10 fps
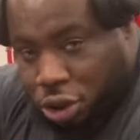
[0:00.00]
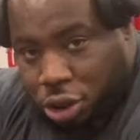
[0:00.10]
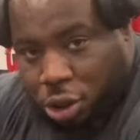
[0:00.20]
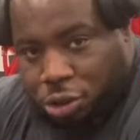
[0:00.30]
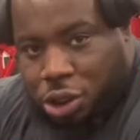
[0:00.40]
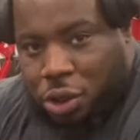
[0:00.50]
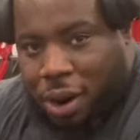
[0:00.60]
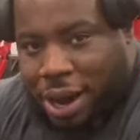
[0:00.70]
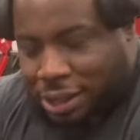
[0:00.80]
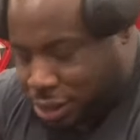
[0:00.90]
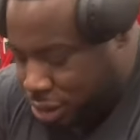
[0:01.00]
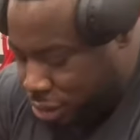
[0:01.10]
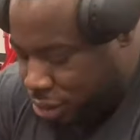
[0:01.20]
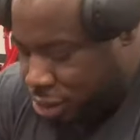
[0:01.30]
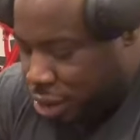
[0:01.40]
No squats.
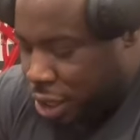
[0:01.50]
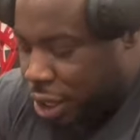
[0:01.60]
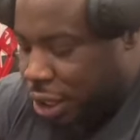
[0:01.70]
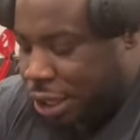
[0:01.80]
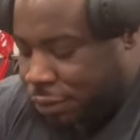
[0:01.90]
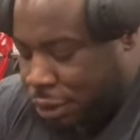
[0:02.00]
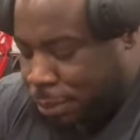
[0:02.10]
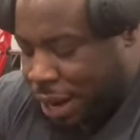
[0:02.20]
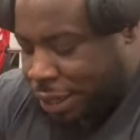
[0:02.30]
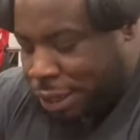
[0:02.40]
Giving the body